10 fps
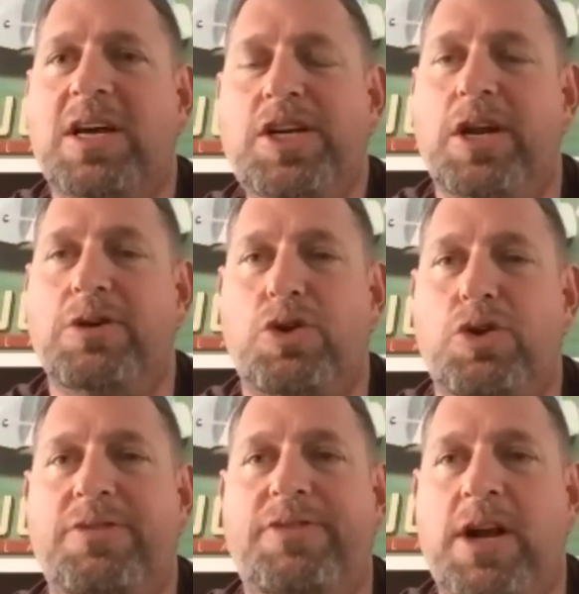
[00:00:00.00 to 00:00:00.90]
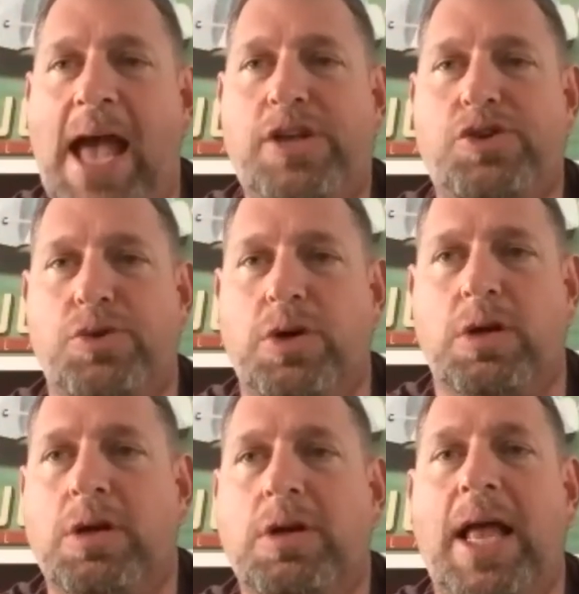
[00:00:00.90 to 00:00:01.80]
you know, sort of unnatural
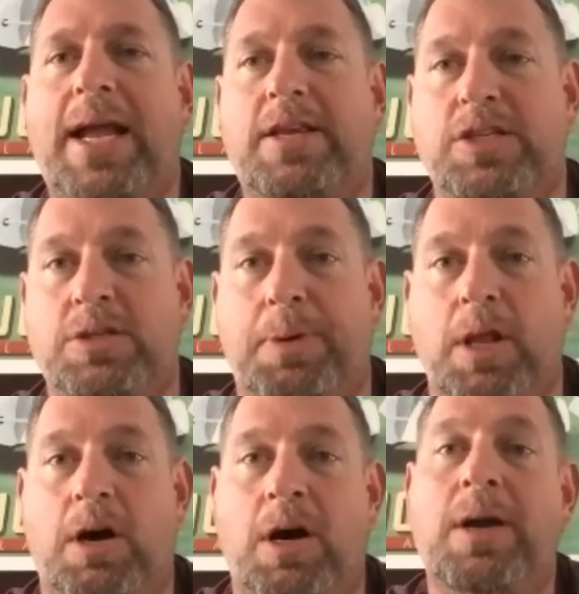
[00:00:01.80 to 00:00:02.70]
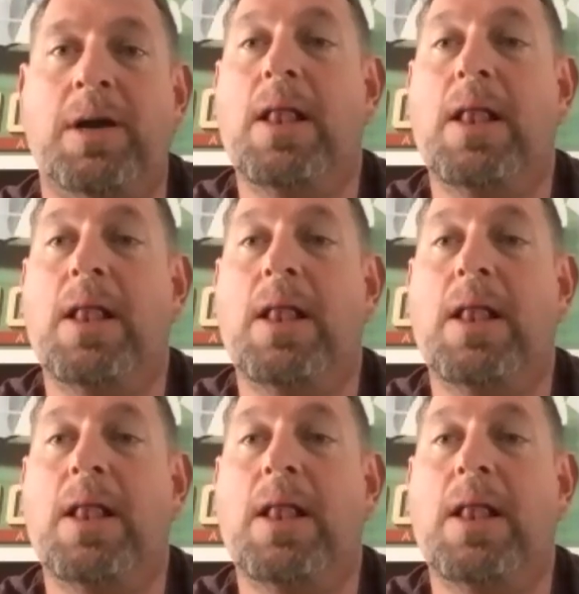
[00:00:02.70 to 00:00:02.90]
or like it doesn't belong.